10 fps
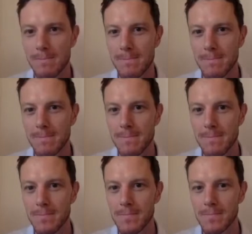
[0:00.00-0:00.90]

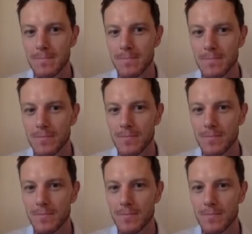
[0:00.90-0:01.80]

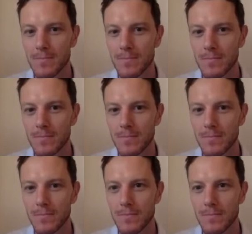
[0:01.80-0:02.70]

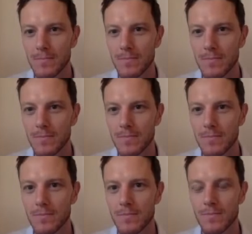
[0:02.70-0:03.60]

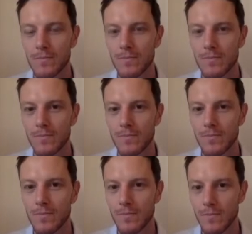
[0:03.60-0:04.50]

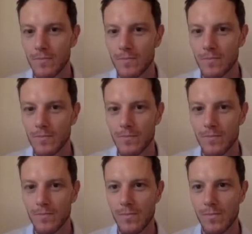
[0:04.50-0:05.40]

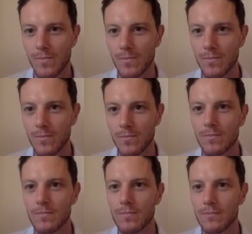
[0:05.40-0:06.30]

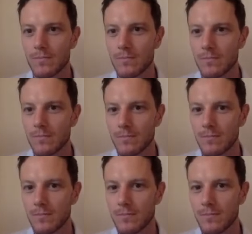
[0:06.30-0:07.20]

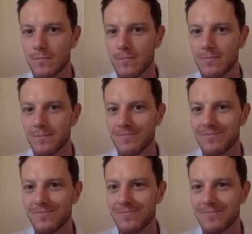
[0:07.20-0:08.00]
(not speaking)